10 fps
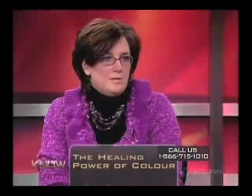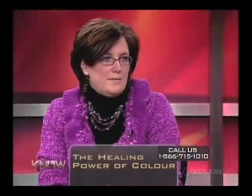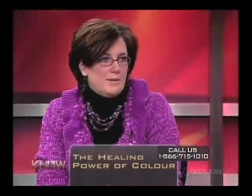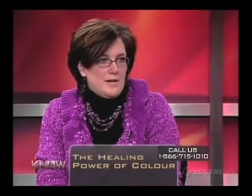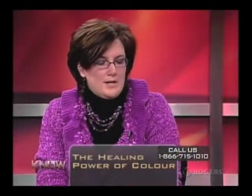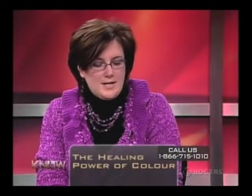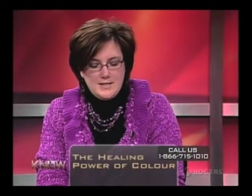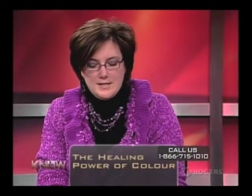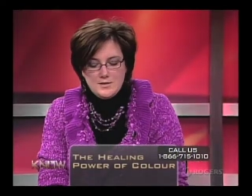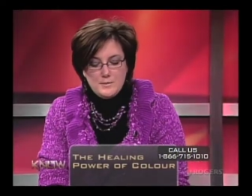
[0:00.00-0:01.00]
people get an
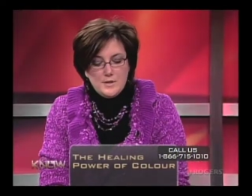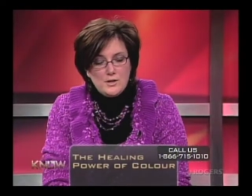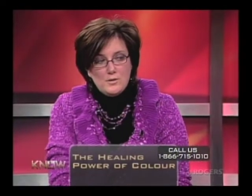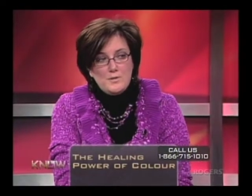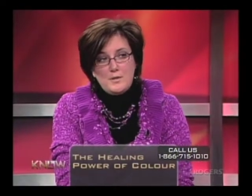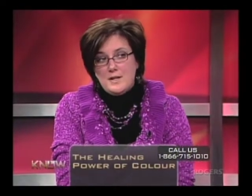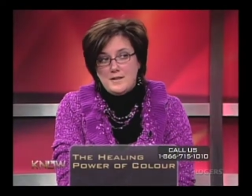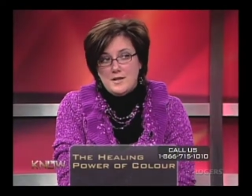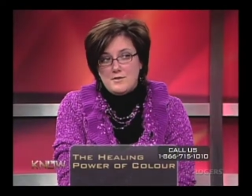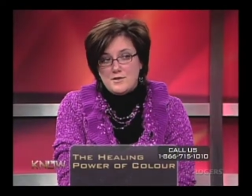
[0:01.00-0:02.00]
idea. So I'm going to go through like the
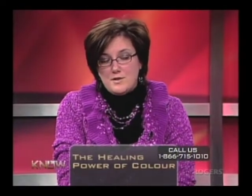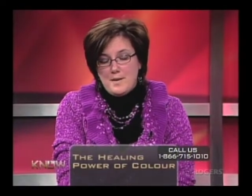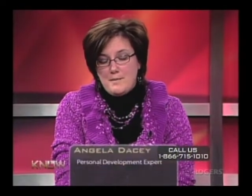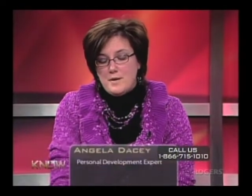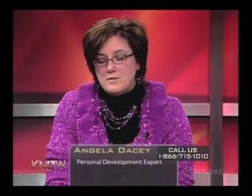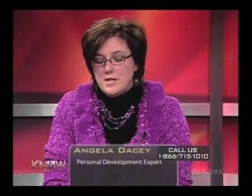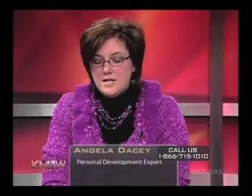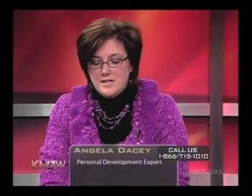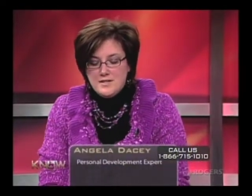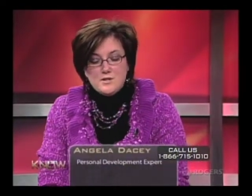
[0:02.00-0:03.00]
colors of the rainbow.
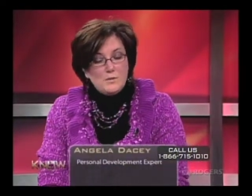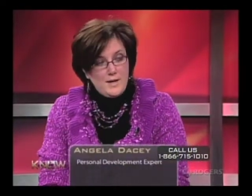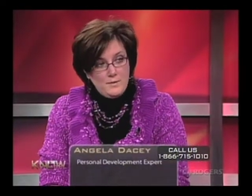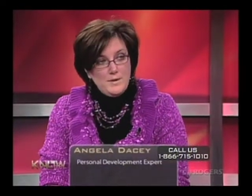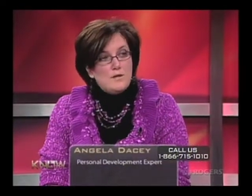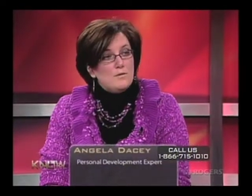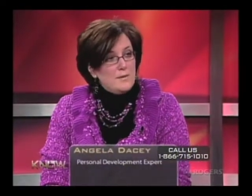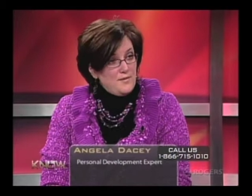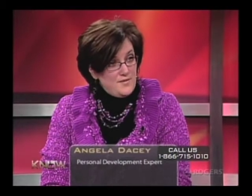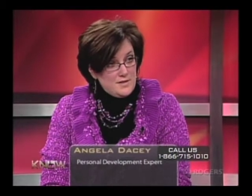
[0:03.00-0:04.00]
So red, we know
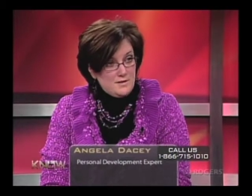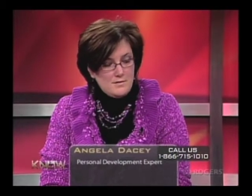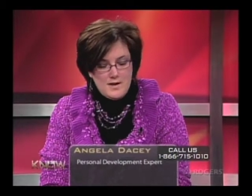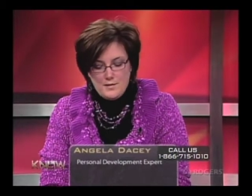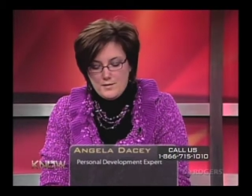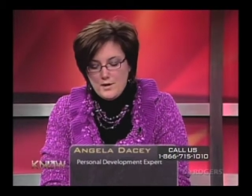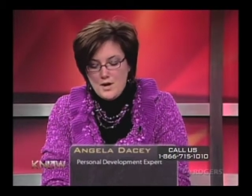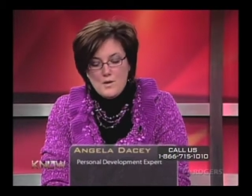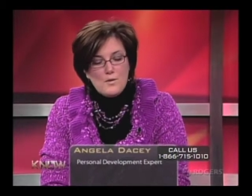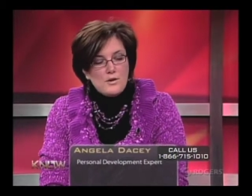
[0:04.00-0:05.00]
about physical health.
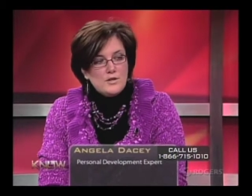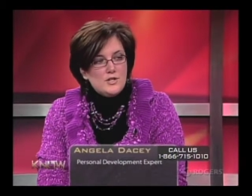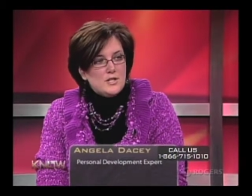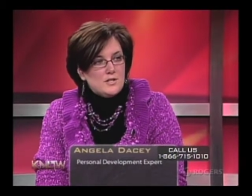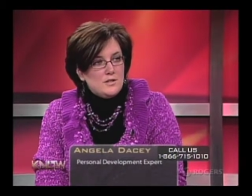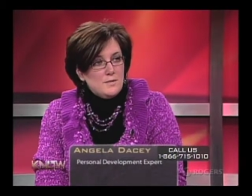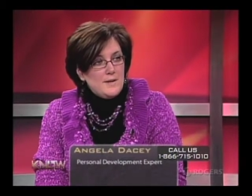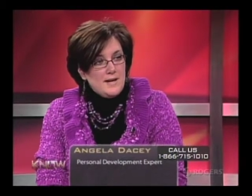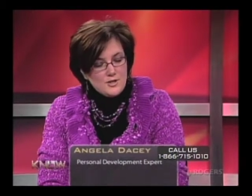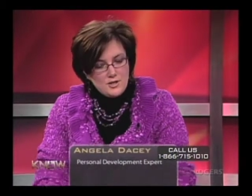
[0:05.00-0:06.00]
Orange is going to
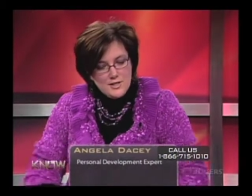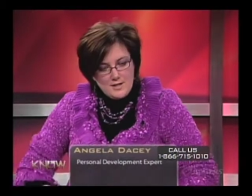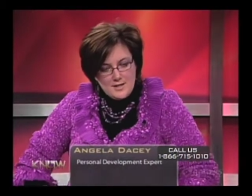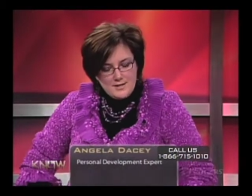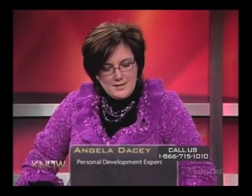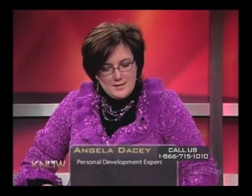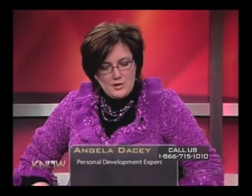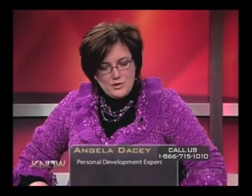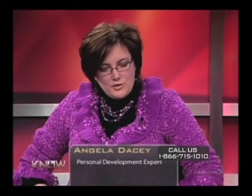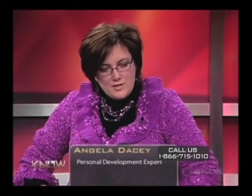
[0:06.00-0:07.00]
be actually, it's
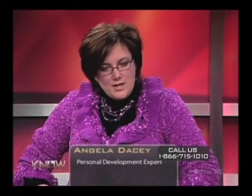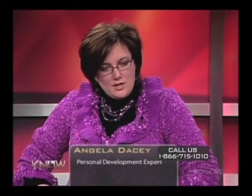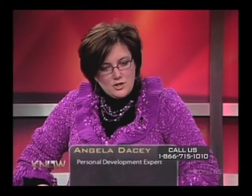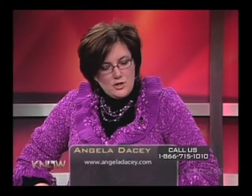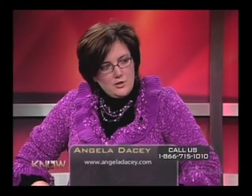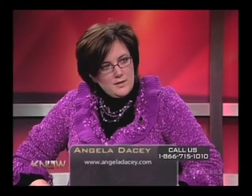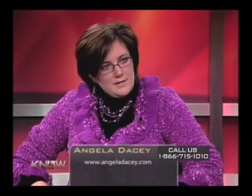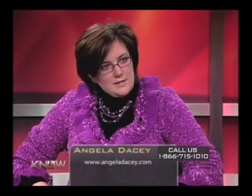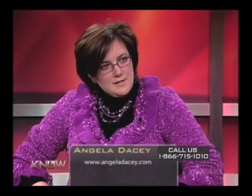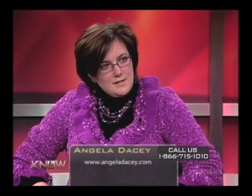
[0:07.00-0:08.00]
called your second chakra,
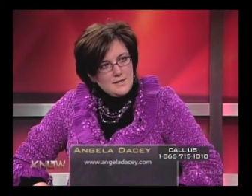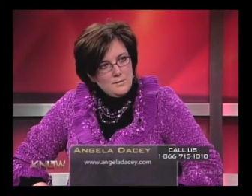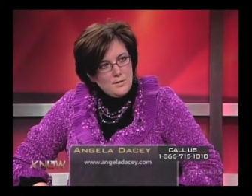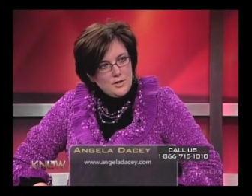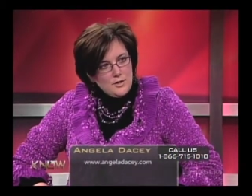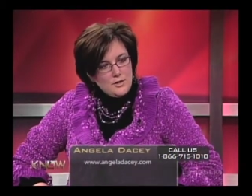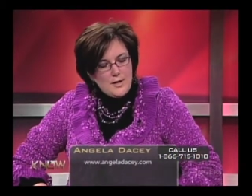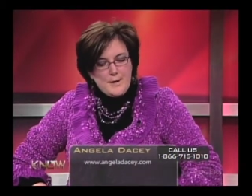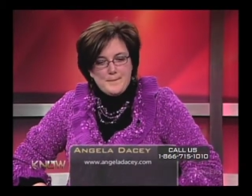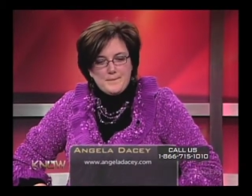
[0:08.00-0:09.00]
and it sits in where
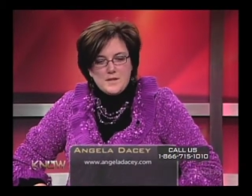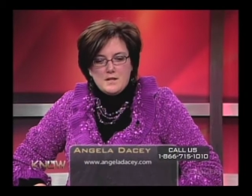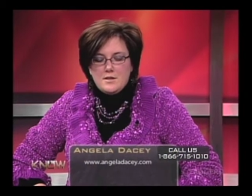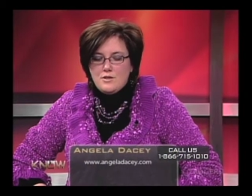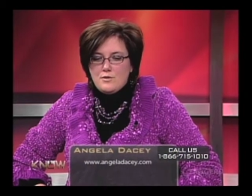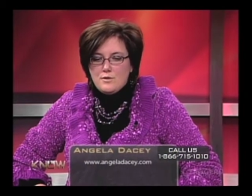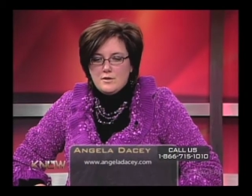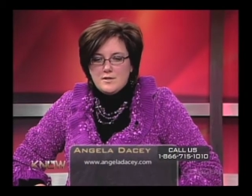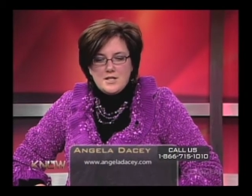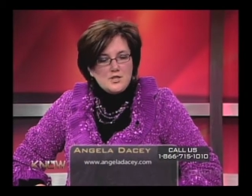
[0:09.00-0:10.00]

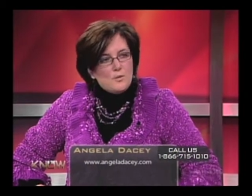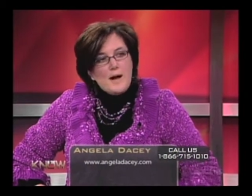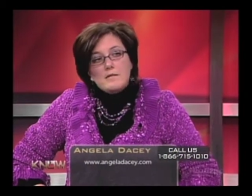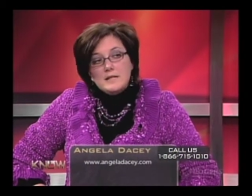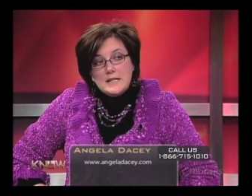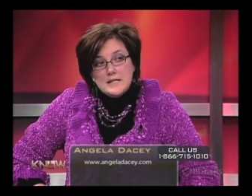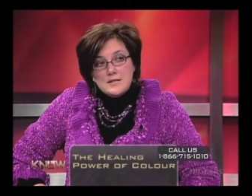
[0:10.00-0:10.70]
your sexuality